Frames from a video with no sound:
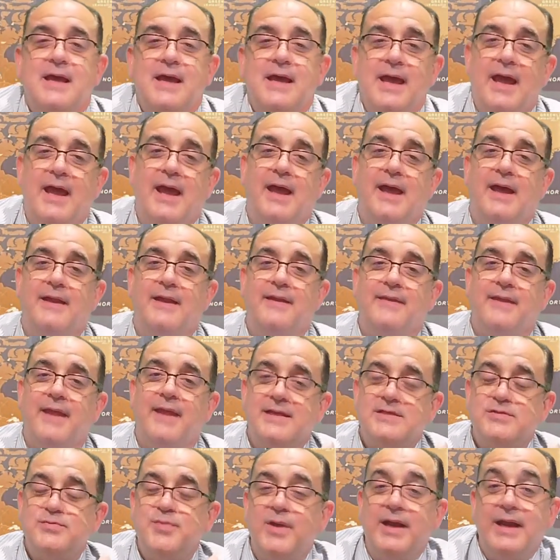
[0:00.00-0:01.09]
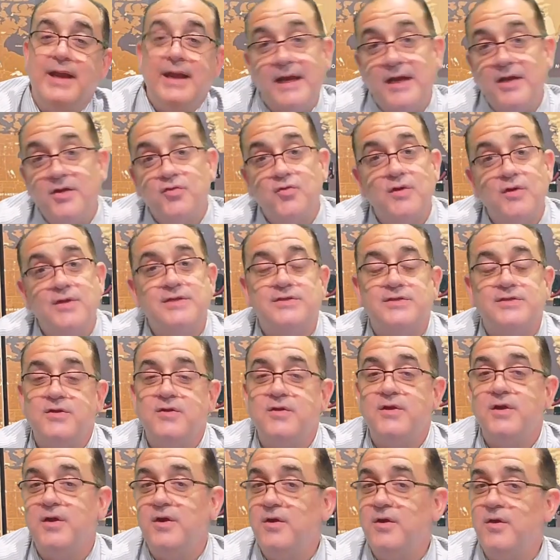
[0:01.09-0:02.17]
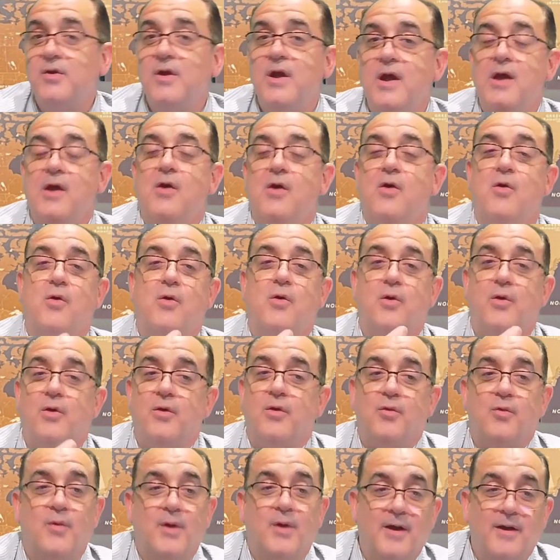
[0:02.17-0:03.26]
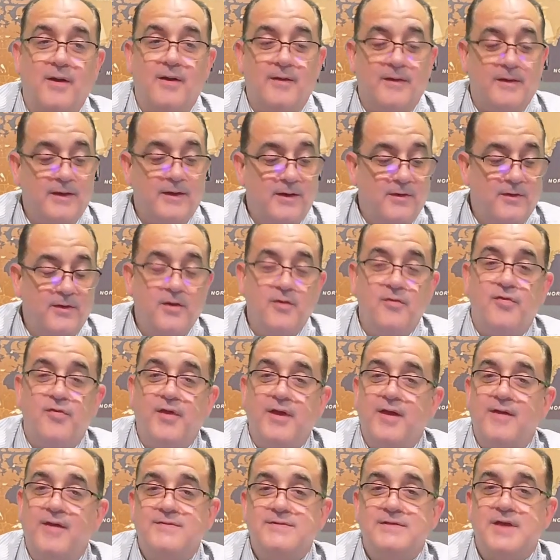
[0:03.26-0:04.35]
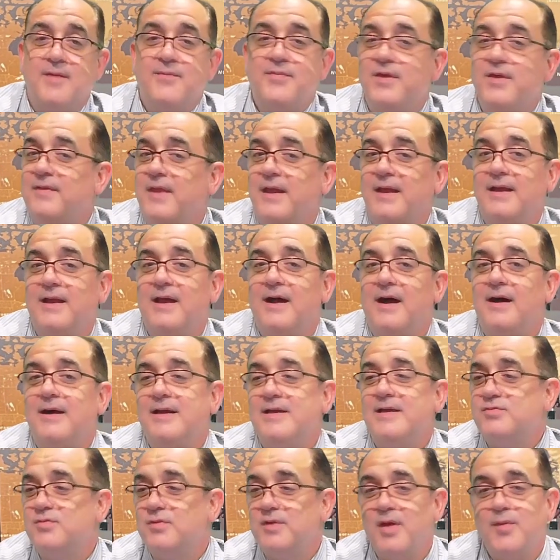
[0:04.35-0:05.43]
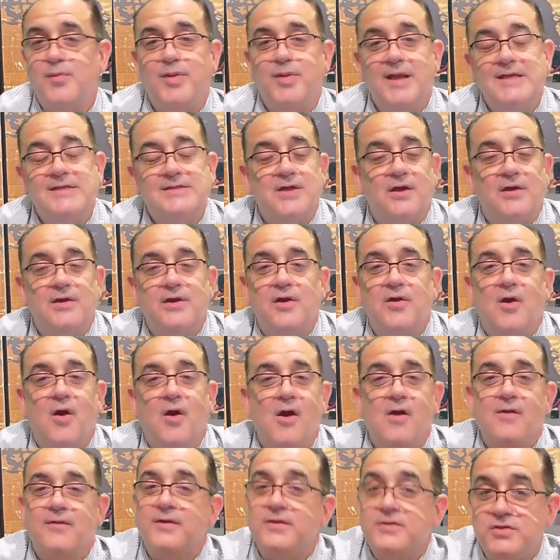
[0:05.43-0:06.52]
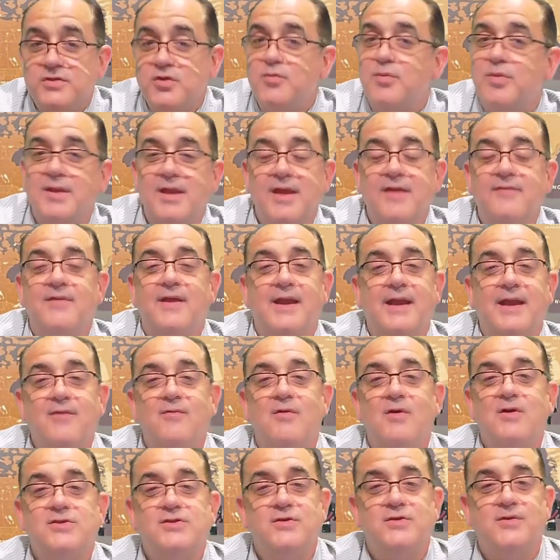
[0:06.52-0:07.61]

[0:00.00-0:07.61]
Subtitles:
and that's been a hindrance to you, or where, you know, you think of something that God has really placed on your heart that you believe that he wants you